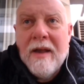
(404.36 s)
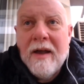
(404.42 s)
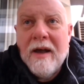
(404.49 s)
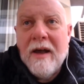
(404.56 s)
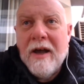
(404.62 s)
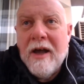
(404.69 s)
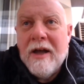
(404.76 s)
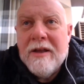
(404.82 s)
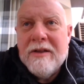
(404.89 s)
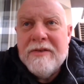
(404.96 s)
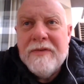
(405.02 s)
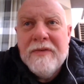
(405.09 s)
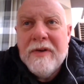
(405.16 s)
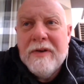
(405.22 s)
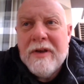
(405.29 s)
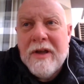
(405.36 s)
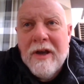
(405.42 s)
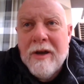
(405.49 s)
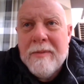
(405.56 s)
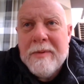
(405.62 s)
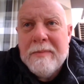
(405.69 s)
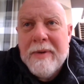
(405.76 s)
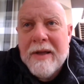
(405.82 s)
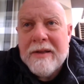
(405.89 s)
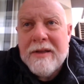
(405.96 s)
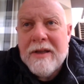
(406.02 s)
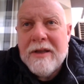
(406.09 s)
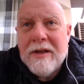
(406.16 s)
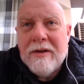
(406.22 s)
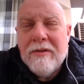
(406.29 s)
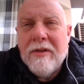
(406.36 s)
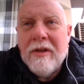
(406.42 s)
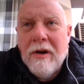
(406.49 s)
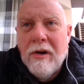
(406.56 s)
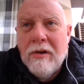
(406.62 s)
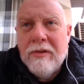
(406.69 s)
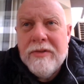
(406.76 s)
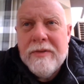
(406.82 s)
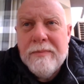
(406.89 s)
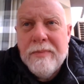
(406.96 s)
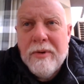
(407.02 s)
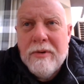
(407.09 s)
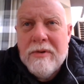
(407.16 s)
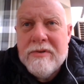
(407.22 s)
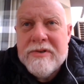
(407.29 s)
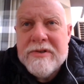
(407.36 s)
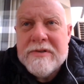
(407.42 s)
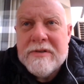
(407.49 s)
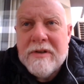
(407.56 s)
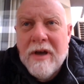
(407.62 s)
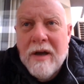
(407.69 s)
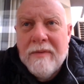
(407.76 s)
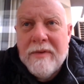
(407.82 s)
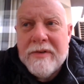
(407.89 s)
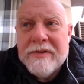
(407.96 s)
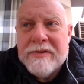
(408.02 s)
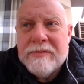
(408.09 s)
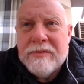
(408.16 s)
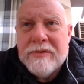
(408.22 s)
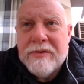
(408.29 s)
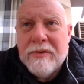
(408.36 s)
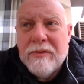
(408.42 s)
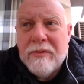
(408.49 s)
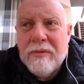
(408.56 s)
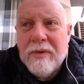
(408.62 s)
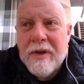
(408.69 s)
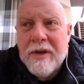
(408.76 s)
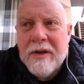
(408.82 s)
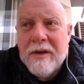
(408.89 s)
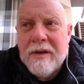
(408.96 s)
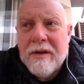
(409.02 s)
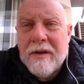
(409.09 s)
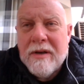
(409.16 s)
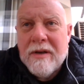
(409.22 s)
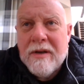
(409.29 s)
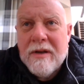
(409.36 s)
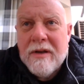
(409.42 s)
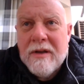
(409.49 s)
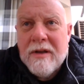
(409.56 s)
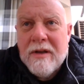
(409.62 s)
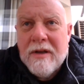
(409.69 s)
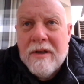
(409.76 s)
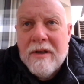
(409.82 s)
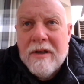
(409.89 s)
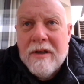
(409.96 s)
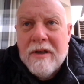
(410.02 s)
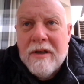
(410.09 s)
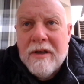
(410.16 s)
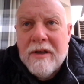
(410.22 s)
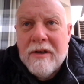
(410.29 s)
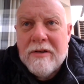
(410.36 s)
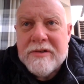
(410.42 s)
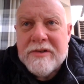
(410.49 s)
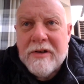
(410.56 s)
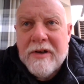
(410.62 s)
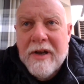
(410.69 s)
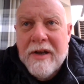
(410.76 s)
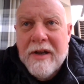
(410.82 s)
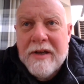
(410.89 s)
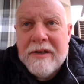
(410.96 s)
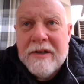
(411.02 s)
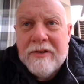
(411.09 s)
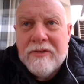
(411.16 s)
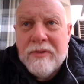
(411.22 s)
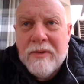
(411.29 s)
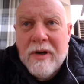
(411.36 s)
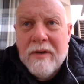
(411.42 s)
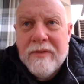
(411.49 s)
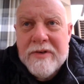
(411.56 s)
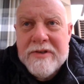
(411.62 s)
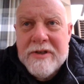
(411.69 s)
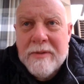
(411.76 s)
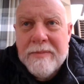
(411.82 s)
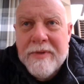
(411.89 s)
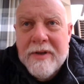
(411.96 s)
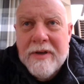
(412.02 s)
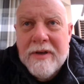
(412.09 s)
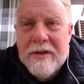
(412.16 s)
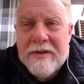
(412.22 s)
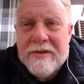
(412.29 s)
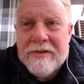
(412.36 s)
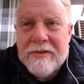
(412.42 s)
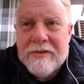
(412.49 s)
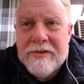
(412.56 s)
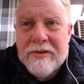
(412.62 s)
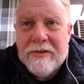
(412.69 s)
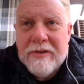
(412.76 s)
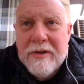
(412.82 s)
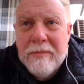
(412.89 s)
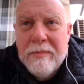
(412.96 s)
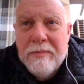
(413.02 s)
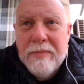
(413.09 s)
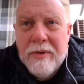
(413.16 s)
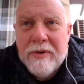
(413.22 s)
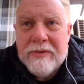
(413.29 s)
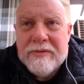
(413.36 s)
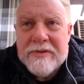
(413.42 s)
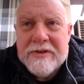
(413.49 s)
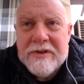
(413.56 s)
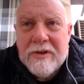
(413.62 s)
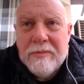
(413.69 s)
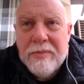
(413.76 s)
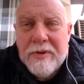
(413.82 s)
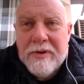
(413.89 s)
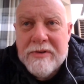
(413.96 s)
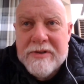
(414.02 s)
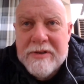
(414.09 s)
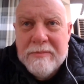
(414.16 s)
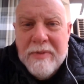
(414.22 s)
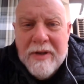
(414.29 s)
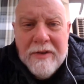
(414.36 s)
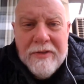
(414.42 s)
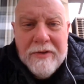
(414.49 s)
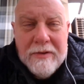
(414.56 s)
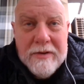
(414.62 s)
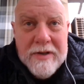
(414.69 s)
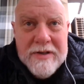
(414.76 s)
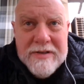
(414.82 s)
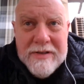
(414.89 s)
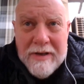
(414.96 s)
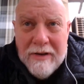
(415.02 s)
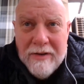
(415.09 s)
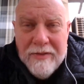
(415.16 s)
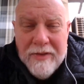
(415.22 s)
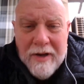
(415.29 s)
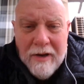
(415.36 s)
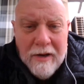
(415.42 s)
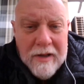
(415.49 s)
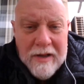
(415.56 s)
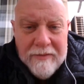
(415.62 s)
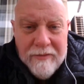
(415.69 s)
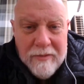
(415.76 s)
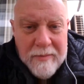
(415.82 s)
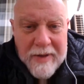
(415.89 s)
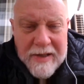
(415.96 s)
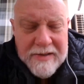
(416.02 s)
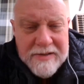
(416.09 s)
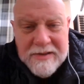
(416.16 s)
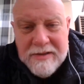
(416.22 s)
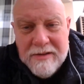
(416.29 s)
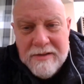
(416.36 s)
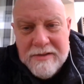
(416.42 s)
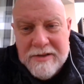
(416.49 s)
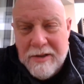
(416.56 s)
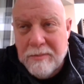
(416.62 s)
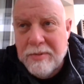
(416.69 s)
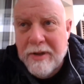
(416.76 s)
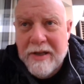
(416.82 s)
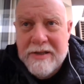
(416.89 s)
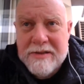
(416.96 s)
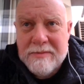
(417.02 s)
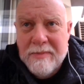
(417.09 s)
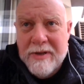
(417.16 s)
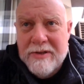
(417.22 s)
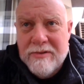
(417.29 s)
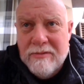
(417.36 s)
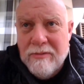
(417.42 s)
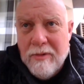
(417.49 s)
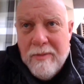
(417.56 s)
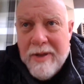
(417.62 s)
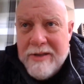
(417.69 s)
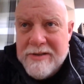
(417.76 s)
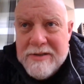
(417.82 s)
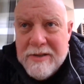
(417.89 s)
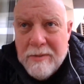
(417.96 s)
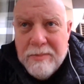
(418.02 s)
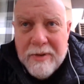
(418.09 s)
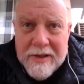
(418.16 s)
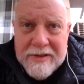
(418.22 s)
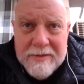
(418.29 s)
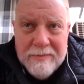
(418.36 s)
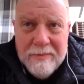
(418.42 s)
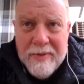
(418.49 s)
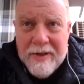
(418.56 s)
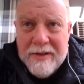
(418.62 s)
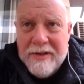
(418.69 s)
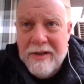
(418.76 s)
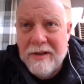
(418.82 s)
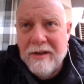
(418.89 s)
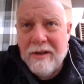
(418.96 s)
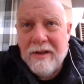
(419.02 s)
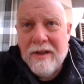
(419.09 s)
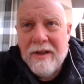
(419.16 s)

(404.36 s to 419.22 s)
Uh, it was very common back then, you know, that all the Burroughs novels, which were written, you know, starting in nineteen twelve or something, and certainly Burroughs was still producing by the thirties, they, they all have romance subplots, major romance subplots, big deal.